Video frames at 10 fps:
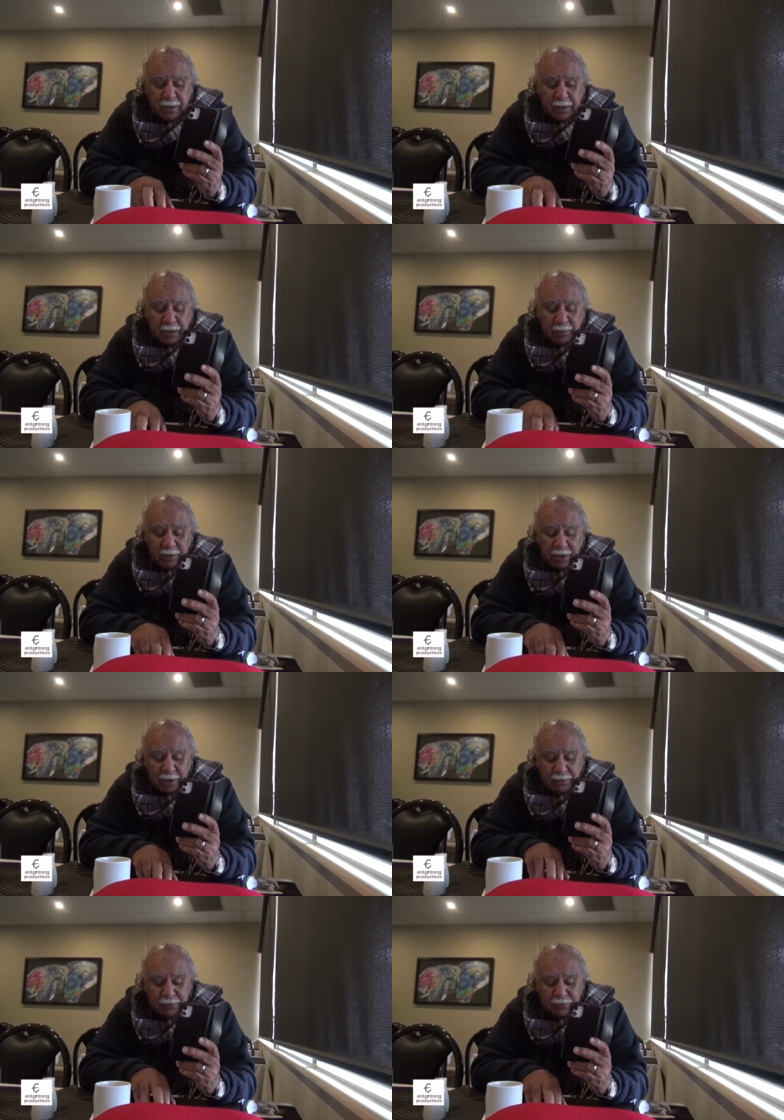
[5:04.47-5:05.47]
um,
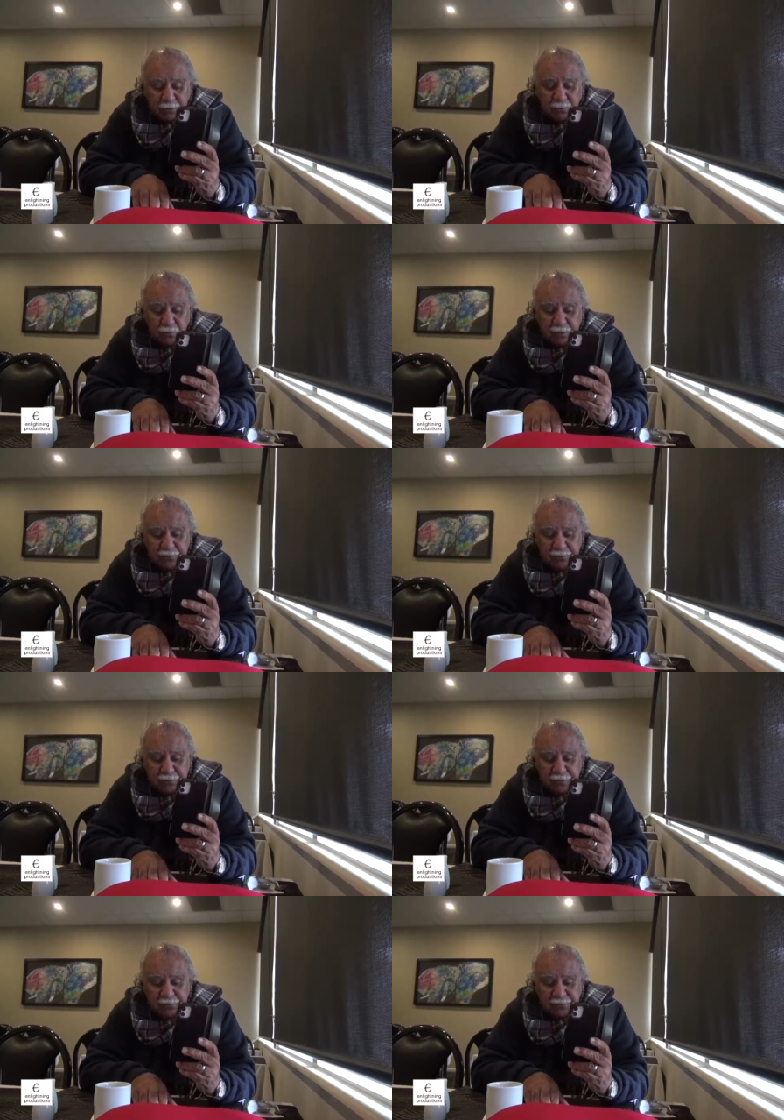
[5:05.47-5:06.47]
I do want to
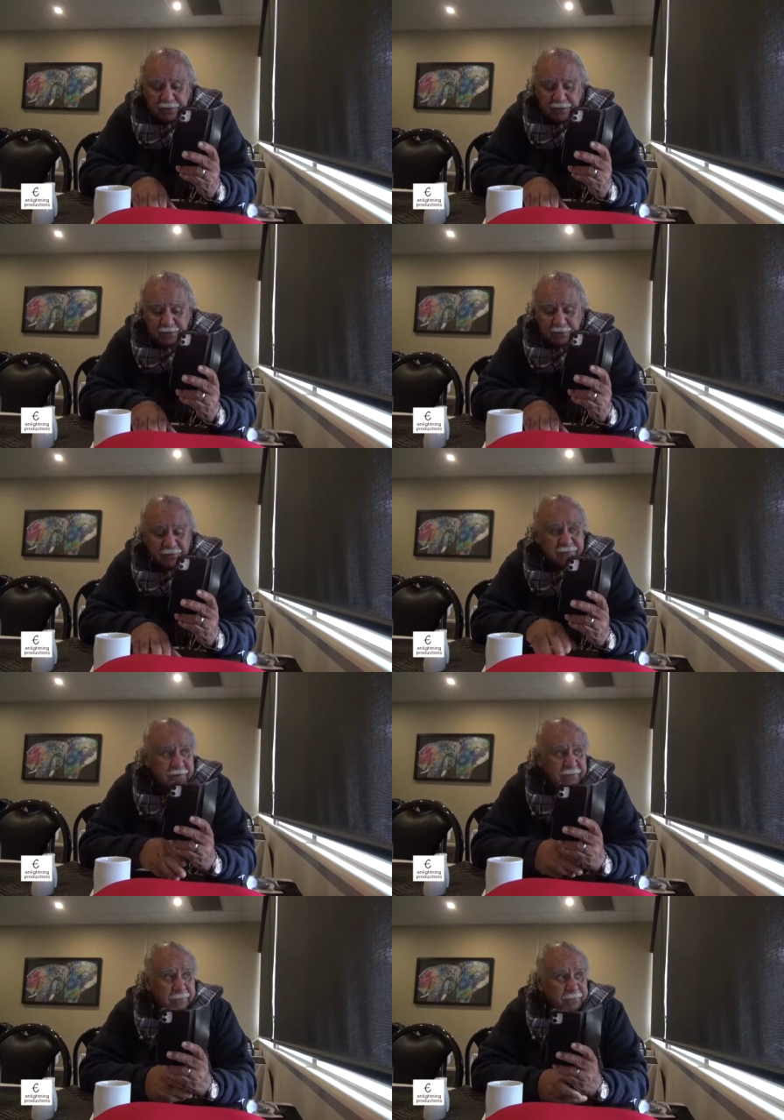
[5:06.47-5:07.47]
just say this, that